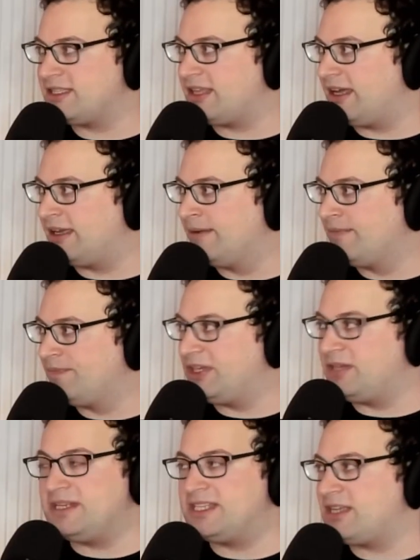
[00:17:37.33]
Like you could
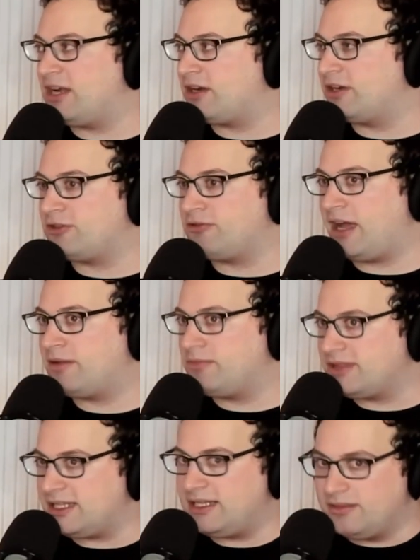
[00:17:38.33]
be stuck underground
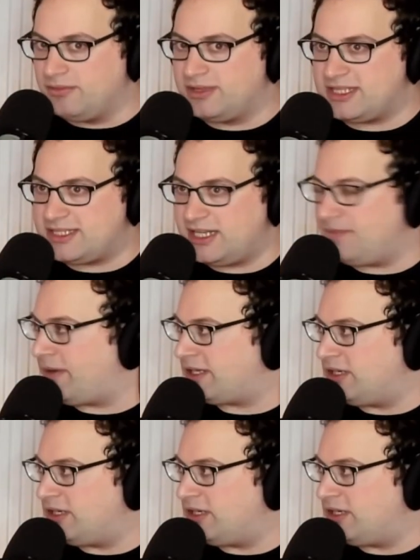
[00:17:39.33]
with the city bike.